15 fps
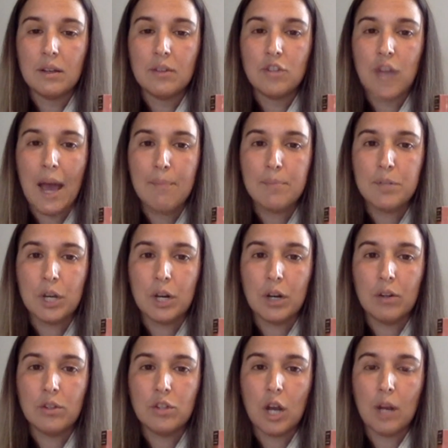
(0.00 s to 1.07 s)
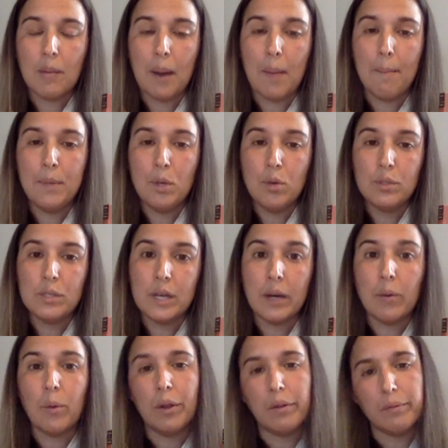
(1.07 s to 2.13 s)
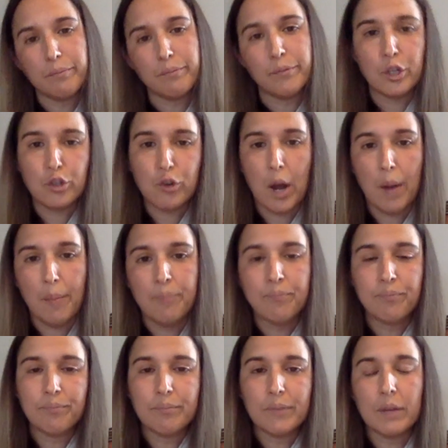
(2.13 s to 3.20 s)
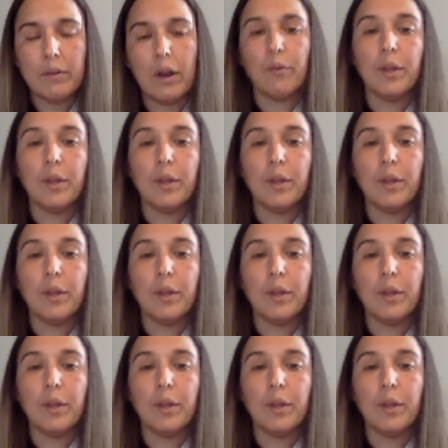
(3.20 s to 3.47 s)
chapter talking about music, well, the drum, not